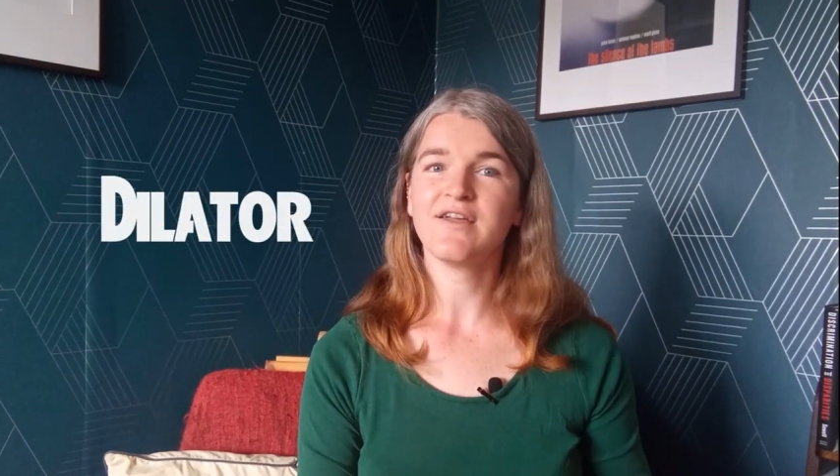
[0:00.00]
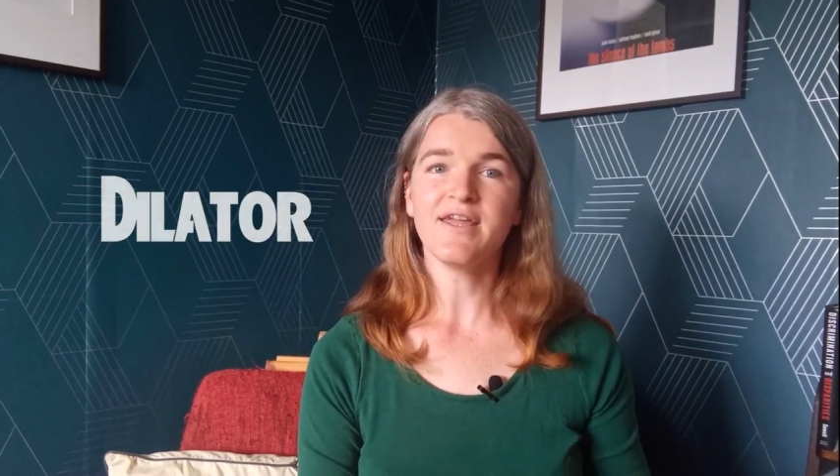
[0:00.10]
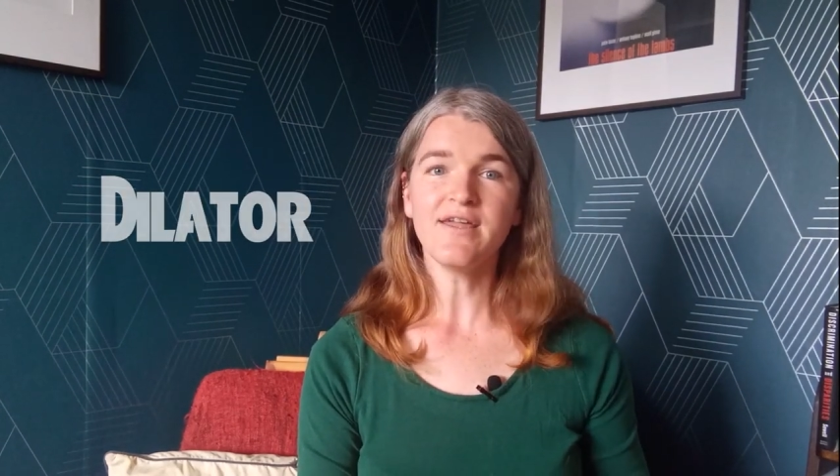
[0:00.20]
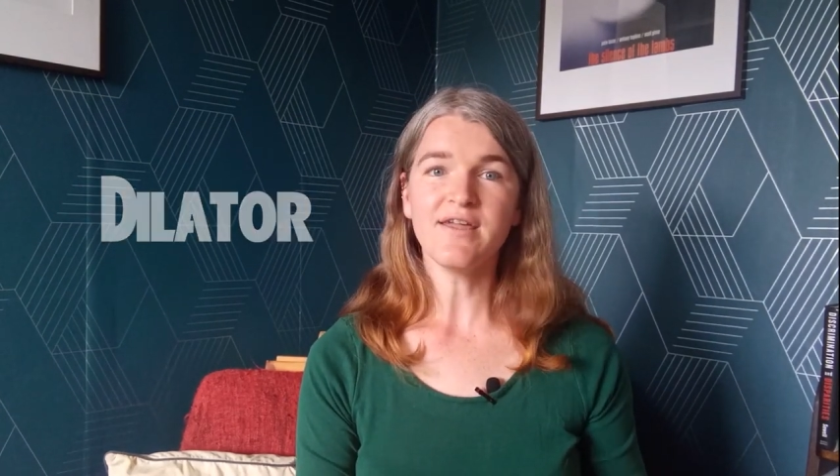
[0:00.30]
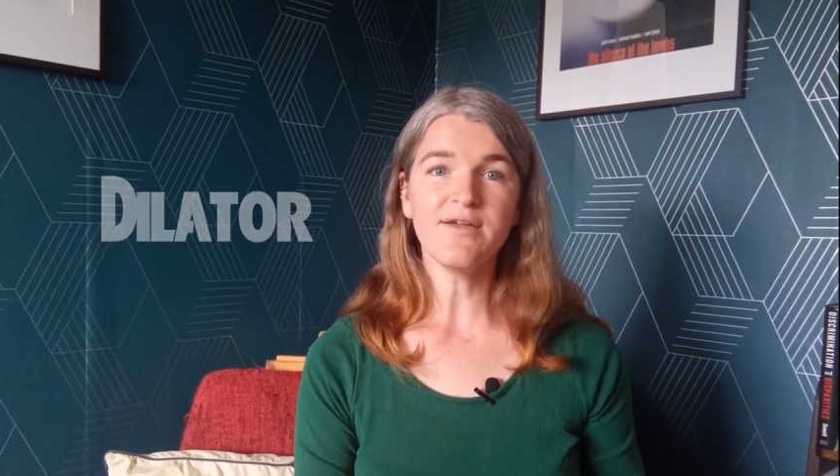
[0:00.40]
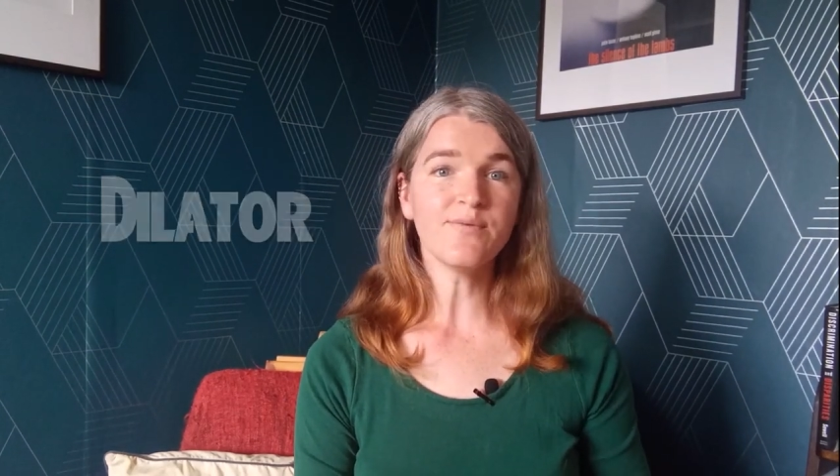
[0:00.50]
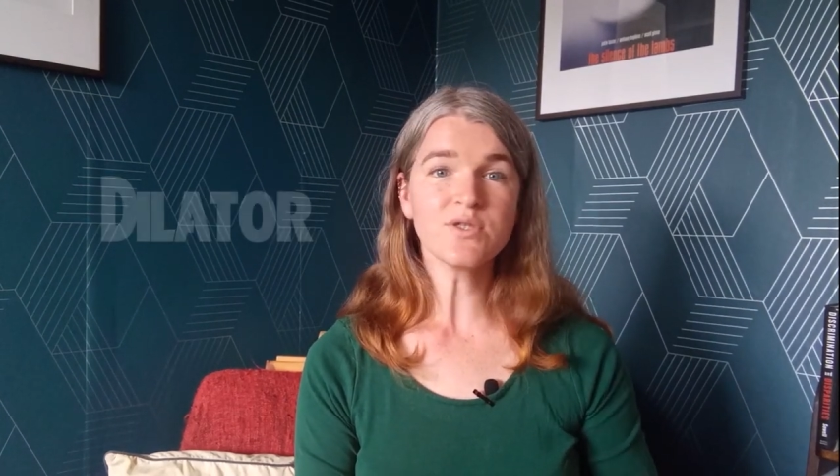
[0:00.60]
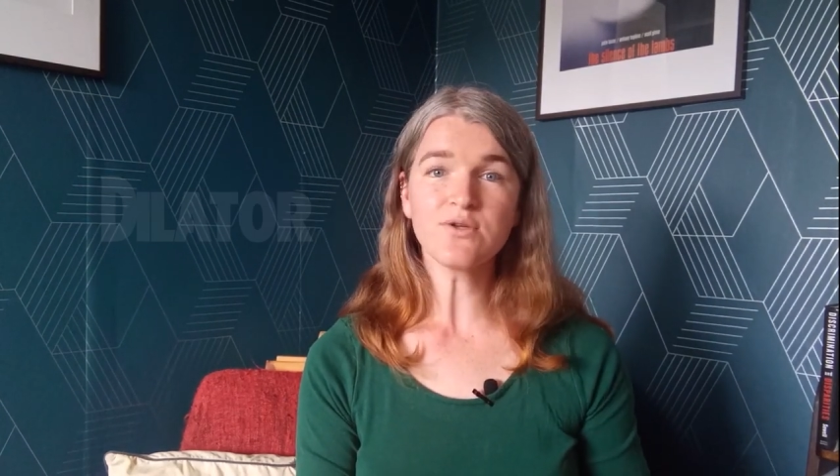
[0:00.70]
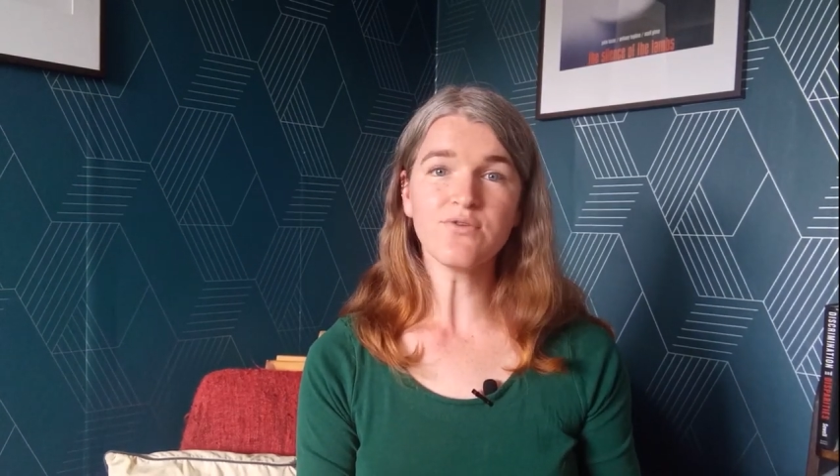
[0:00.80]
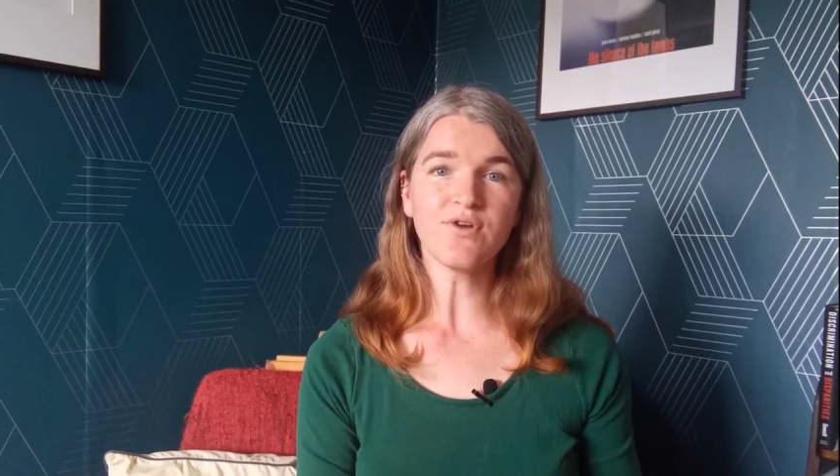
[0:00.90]
It, it
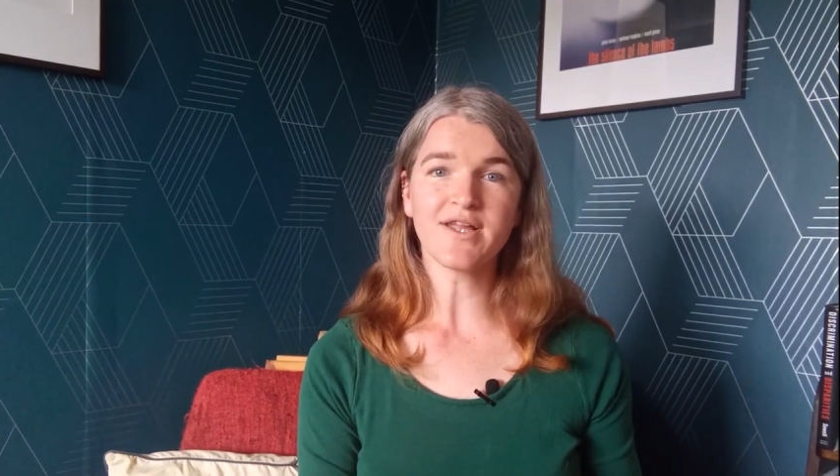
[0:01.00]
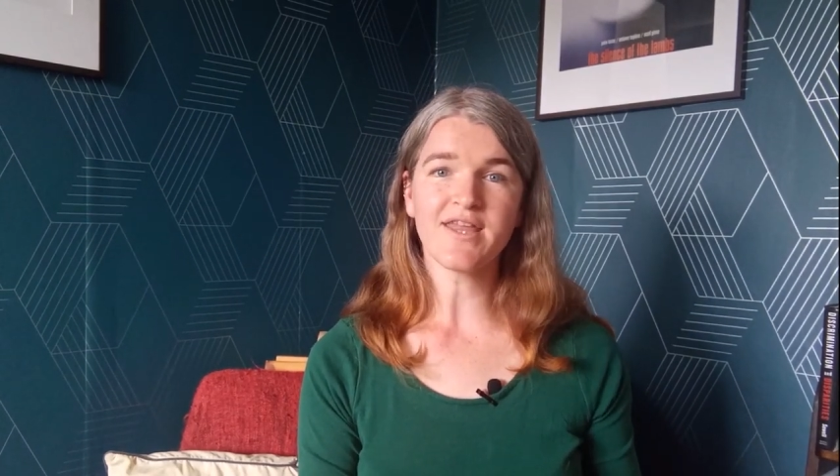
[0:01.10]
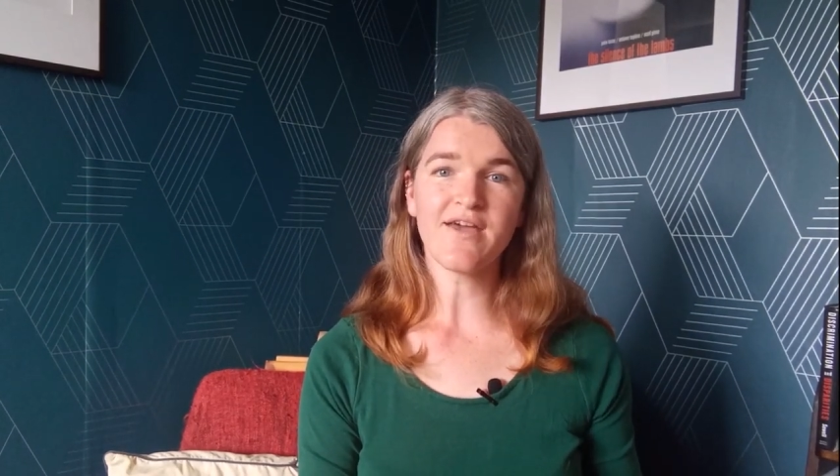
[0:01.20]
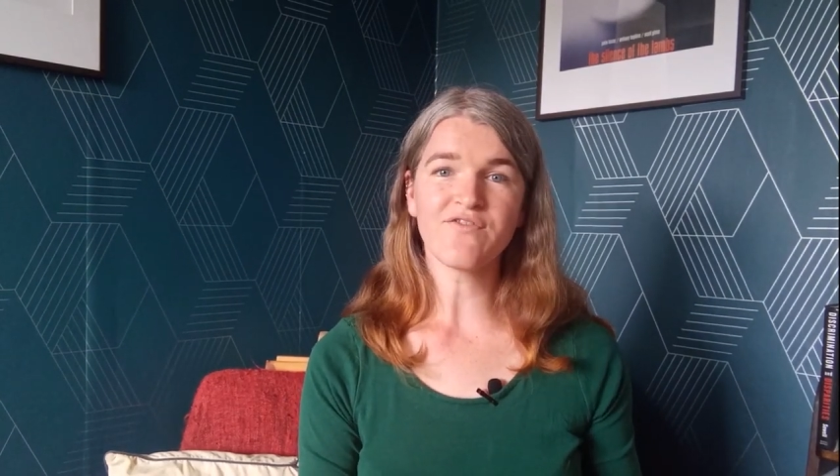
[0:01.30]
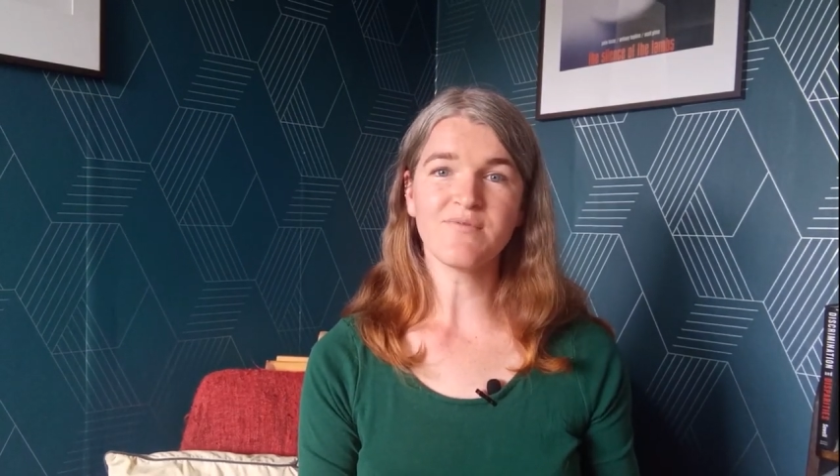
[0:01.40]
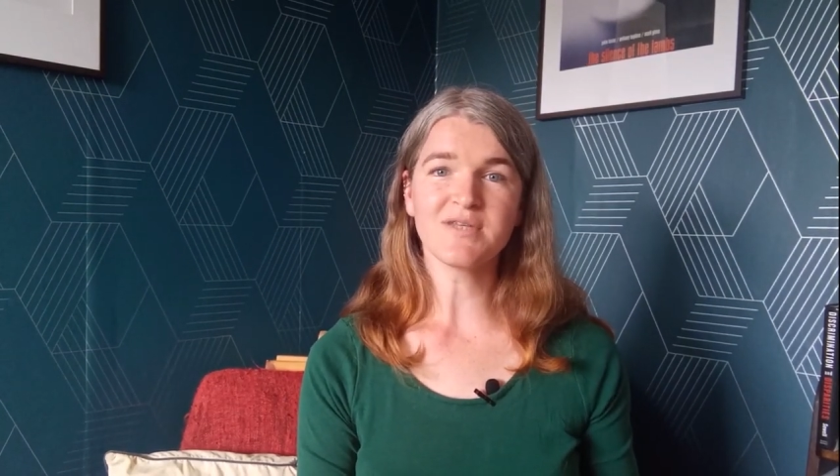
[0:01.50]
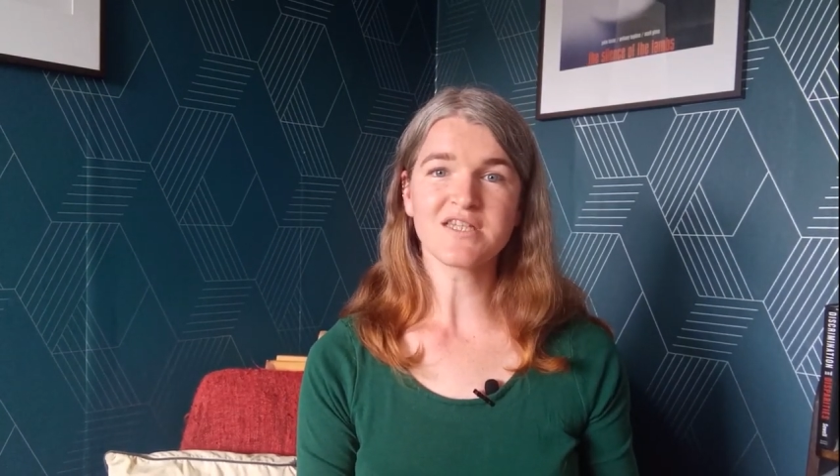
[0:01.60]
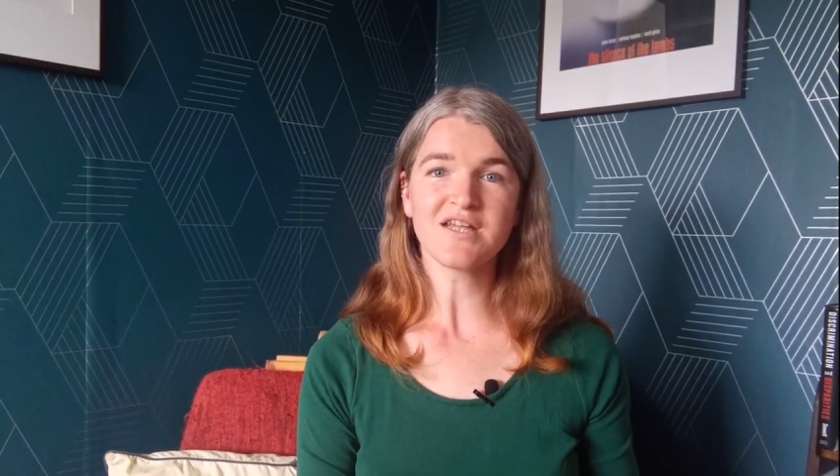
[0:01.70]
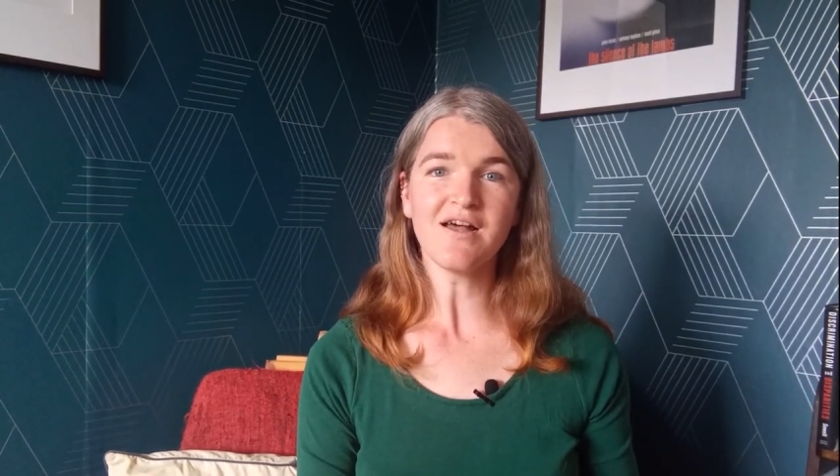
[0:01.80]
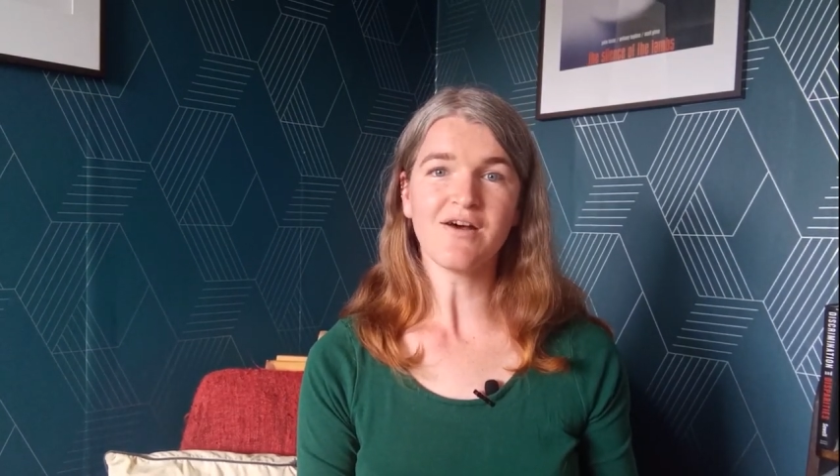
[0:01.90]
was all right there from the
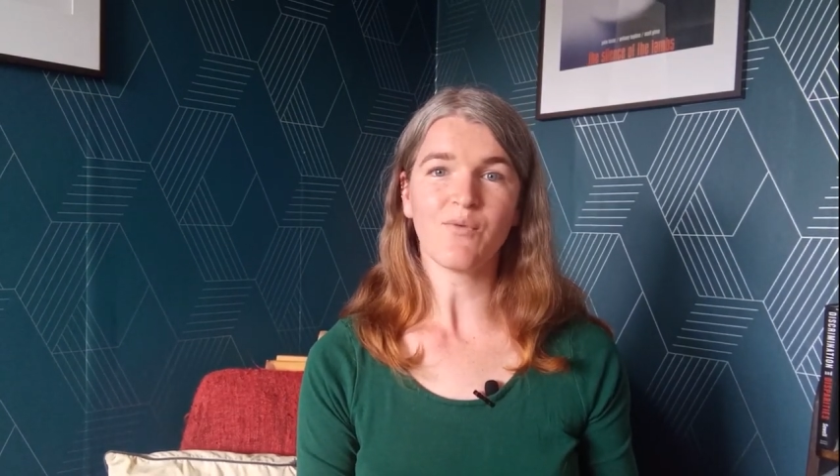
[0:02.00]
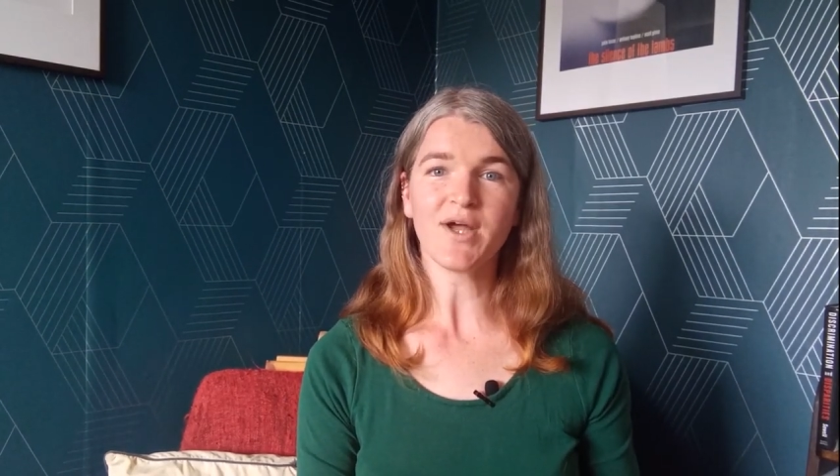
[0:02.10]
start.